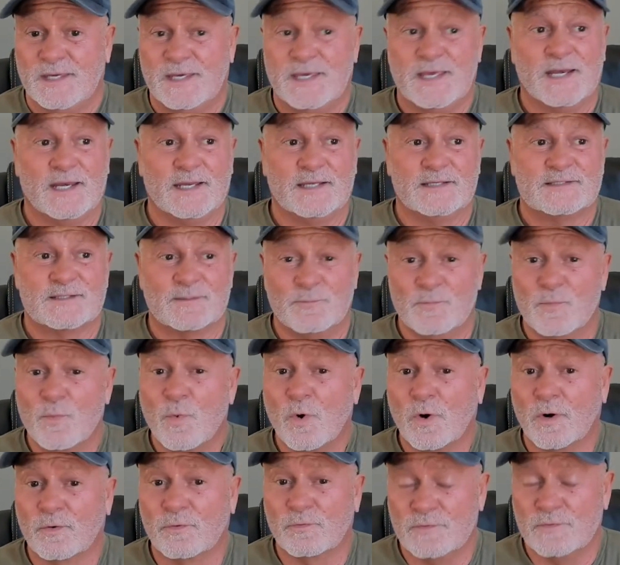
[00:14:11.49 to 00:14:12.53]
getting some
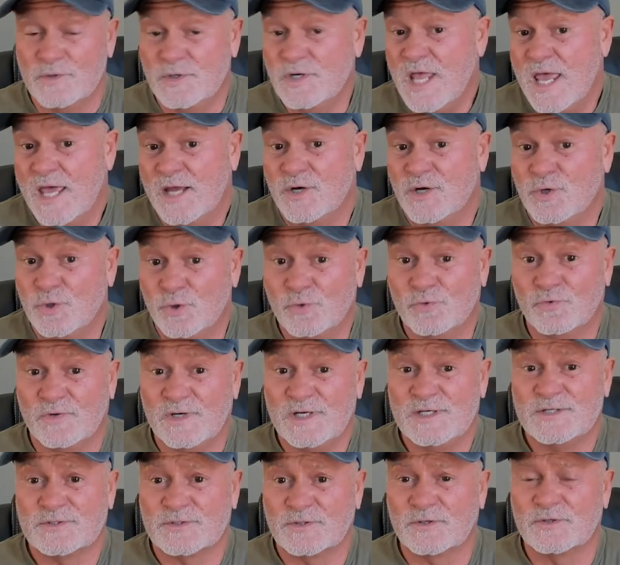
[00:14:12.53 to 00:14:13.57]
more and new
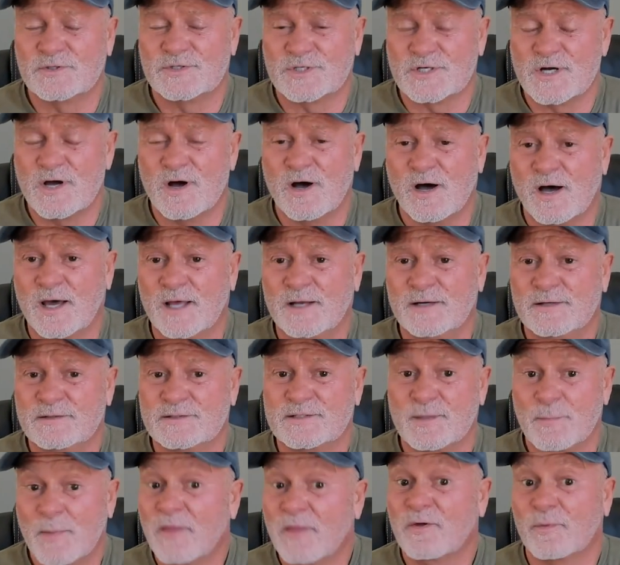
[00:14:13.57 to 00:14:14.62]
research on
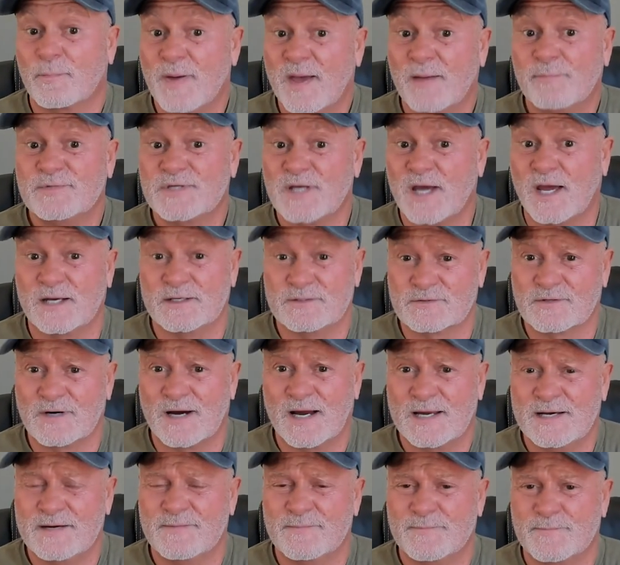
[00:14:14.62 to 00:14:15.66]
some other peptides,
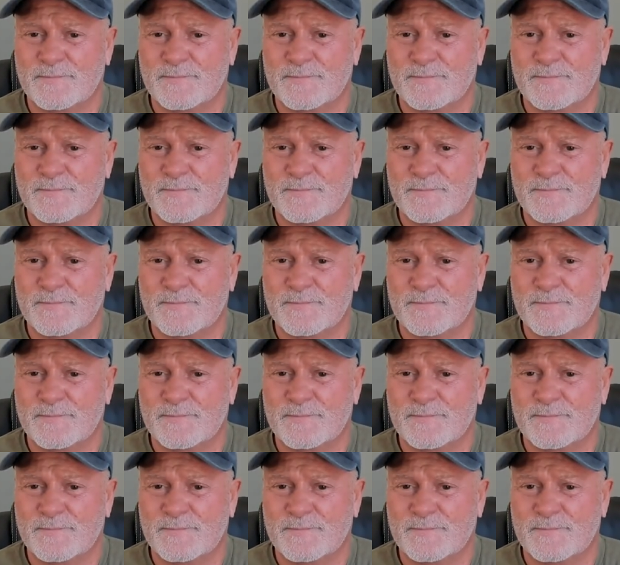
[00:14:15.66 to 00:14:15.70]
right?